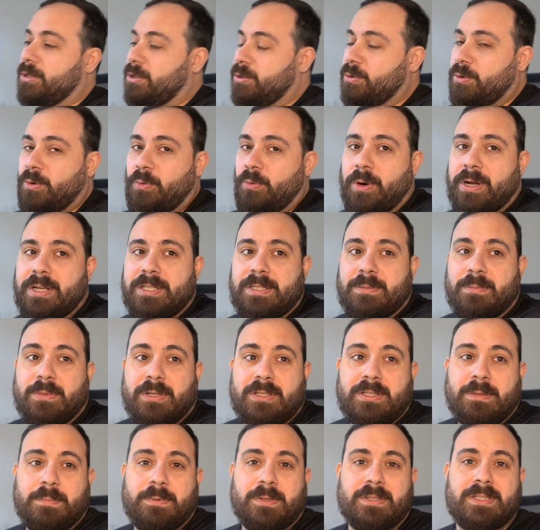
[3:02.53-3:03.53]
to erase
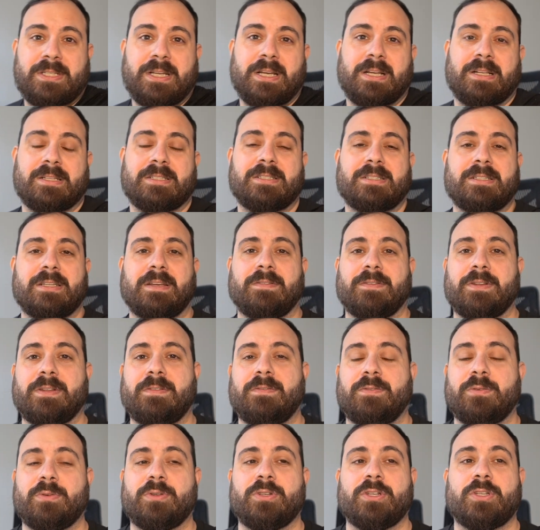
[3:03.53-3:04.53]
multiple cells, even
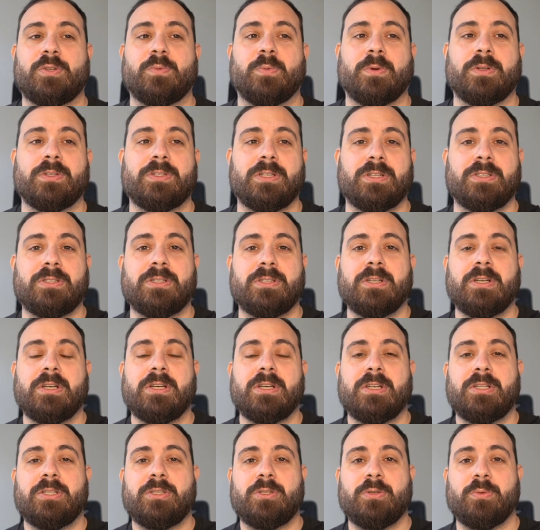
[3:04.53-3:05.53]
if you just wanted
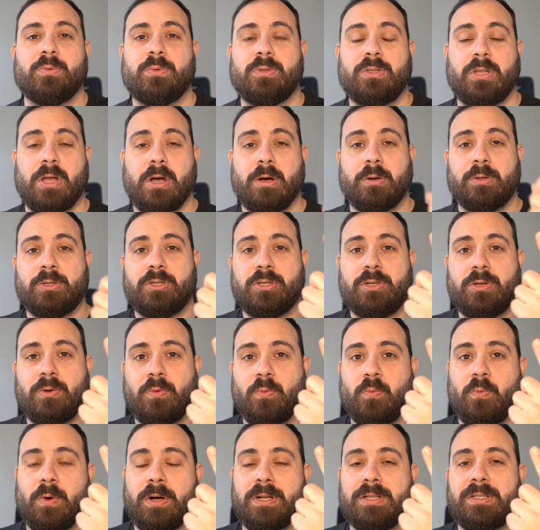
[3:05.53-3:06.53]
to touch
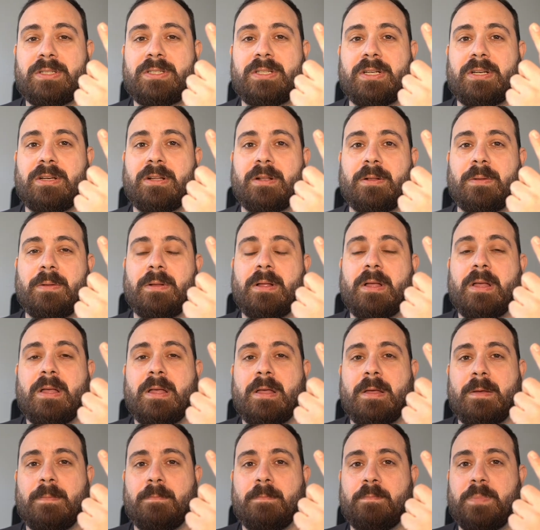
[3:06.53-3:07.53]
one single
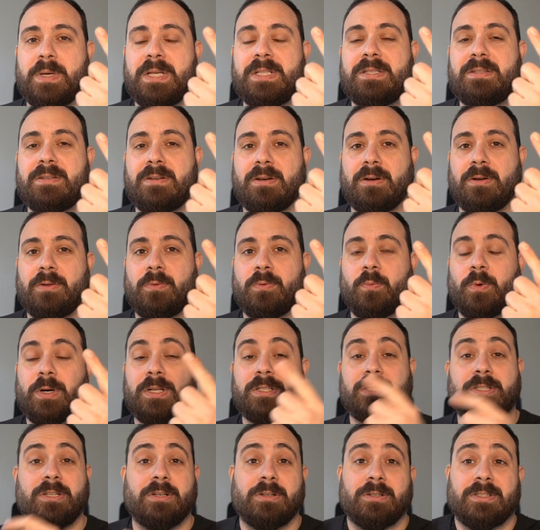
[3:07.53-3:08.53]
bit on
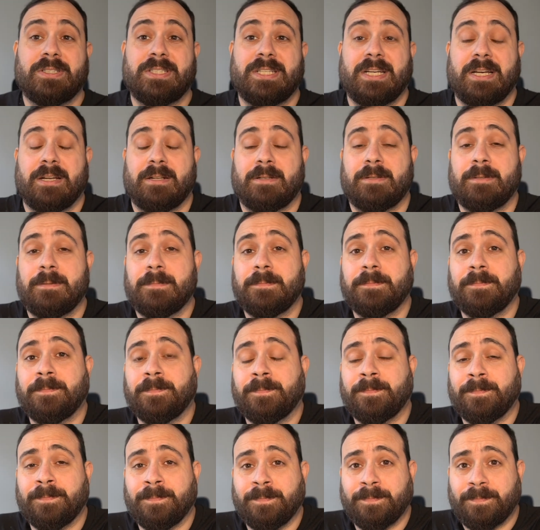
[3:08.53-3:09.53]
one single cell.
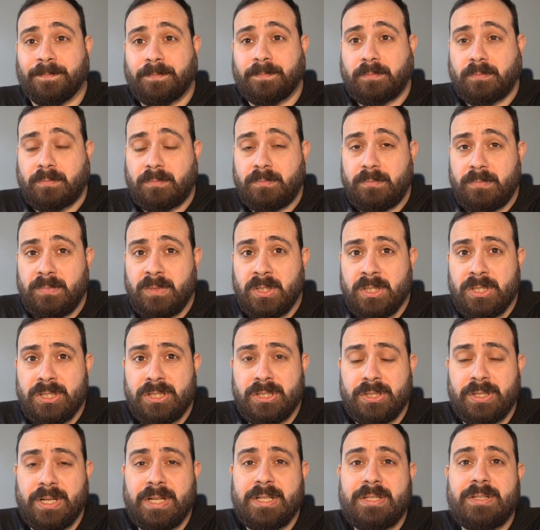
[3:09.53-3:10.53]

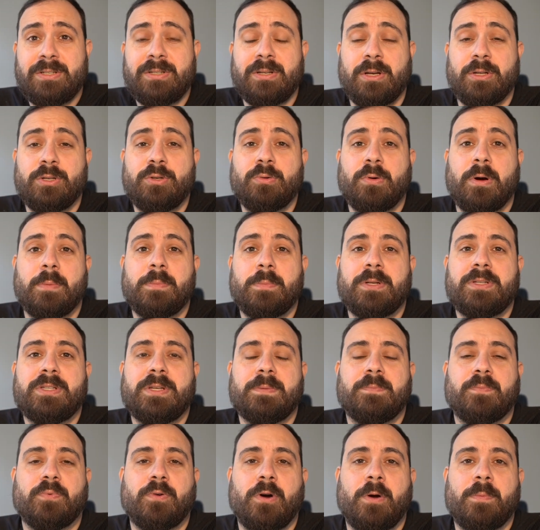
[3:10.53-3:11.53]
So that's a
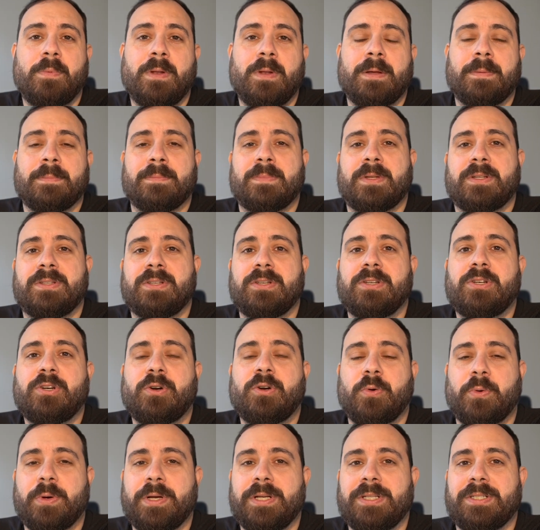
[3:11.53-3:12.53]
durability problem that
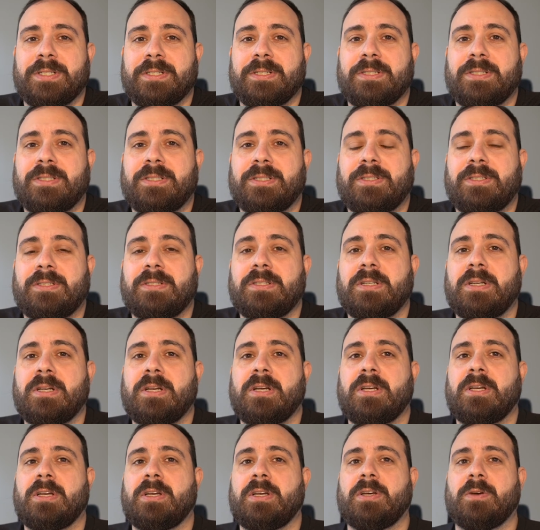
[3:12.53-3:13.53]
increases
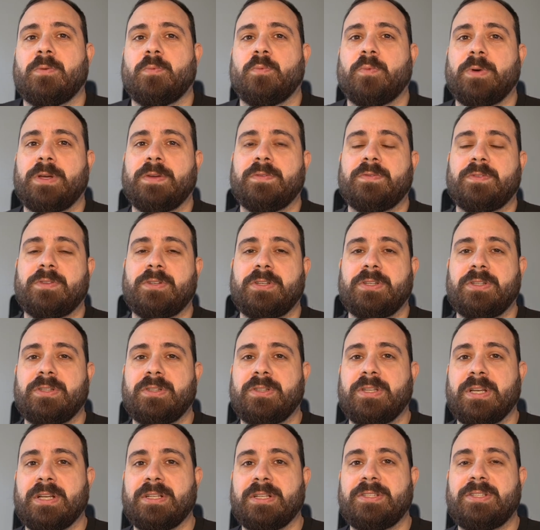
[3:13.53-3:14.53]
with the
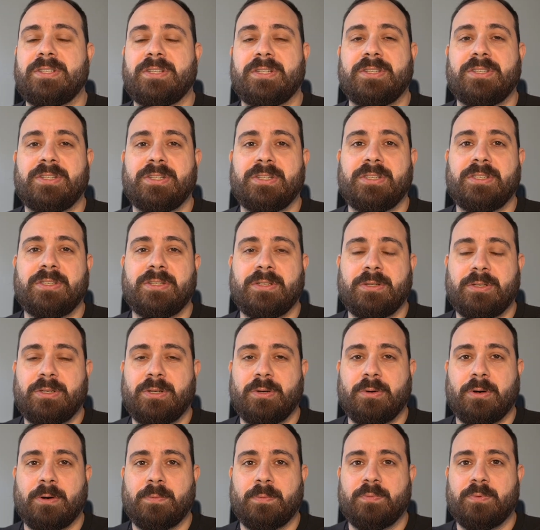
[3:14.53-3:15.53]
density that
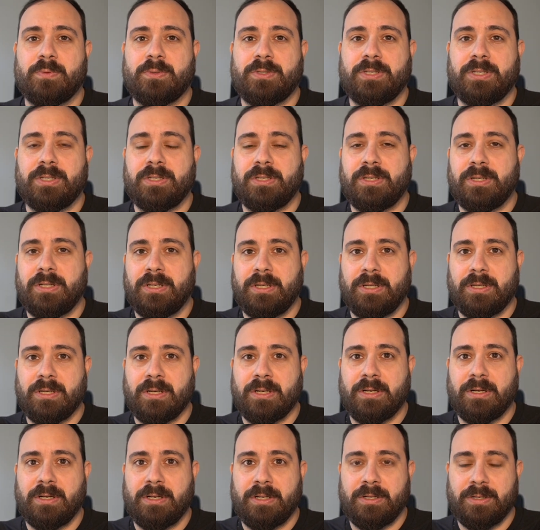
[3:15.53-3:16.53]
you are putting in
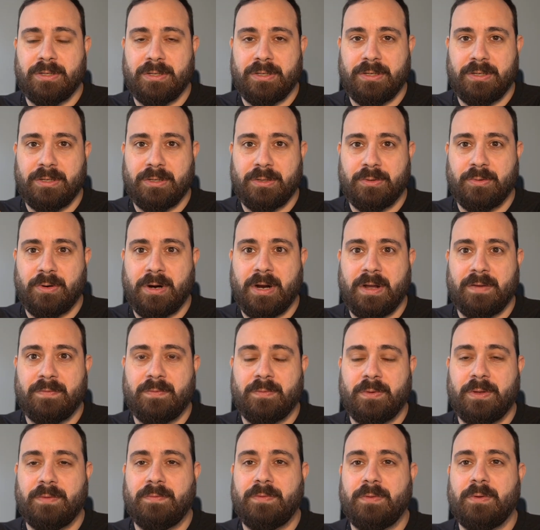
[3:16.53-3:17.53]
a drive.
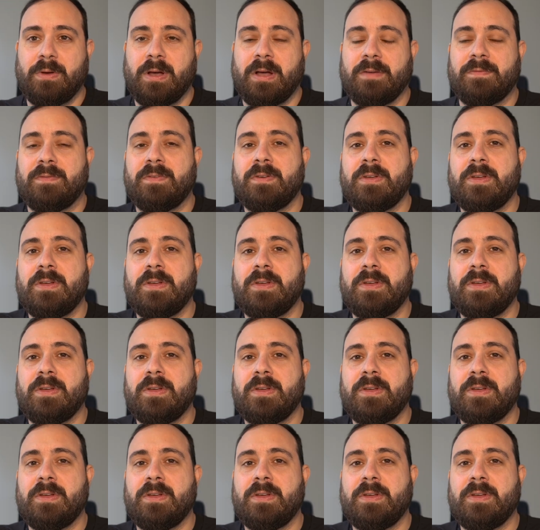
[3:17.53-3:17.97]
If you have